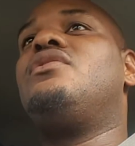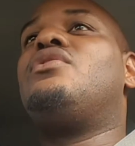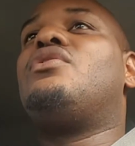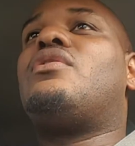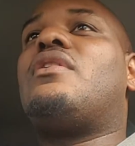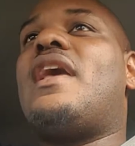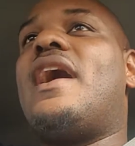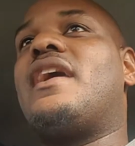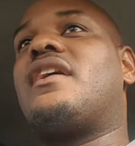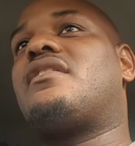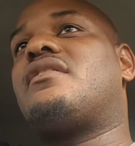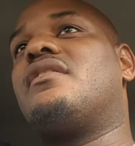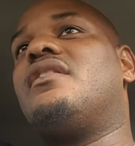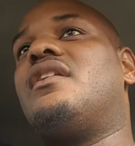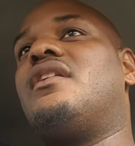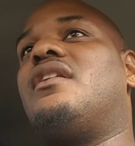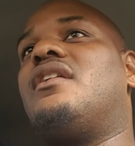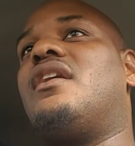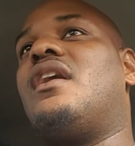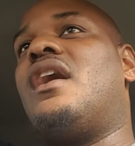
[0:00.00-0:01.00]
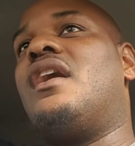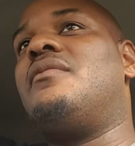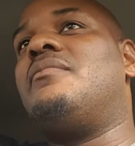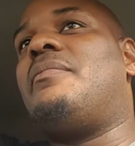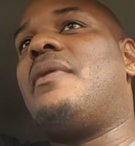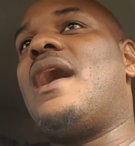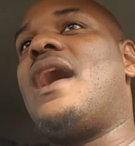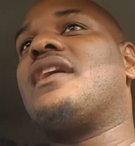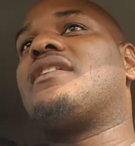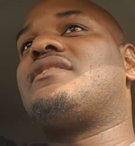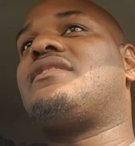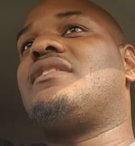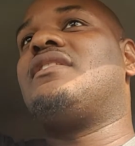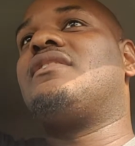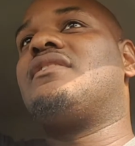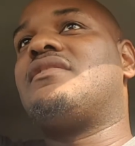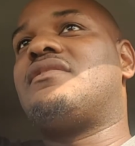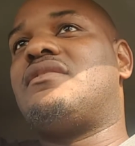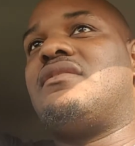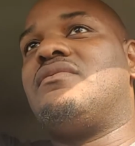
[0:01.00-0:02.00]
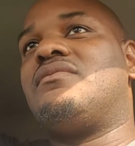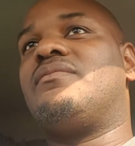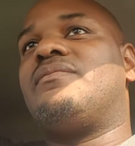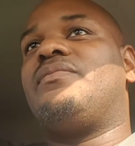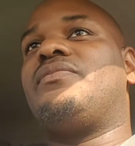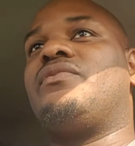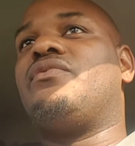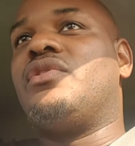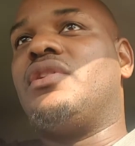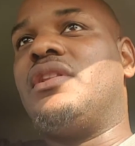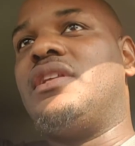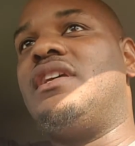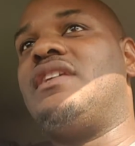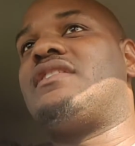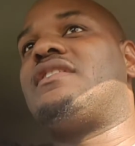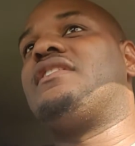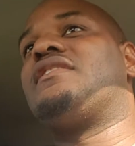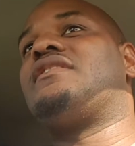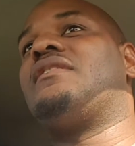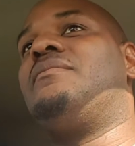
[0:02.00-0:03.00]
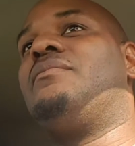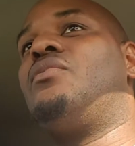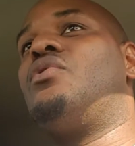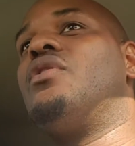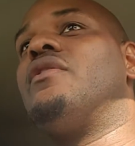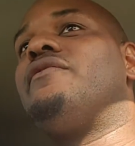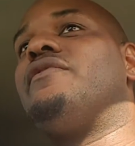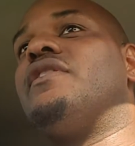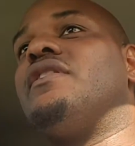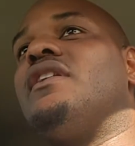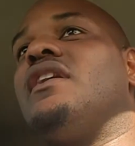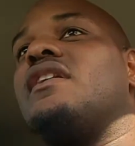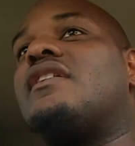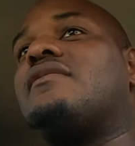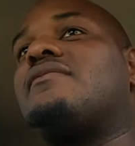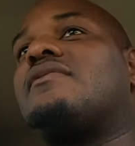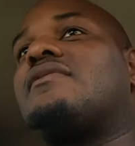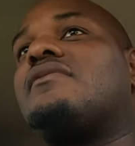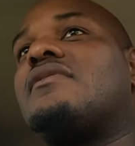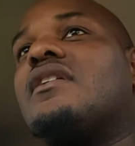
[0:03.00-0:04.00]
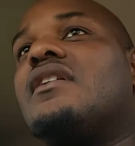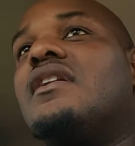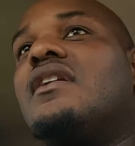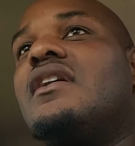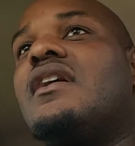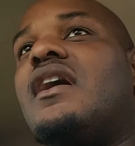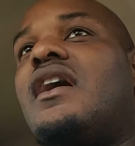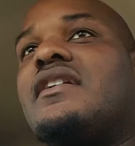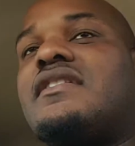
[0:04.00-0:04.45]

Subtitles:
like unboxings and releases. I'm more of a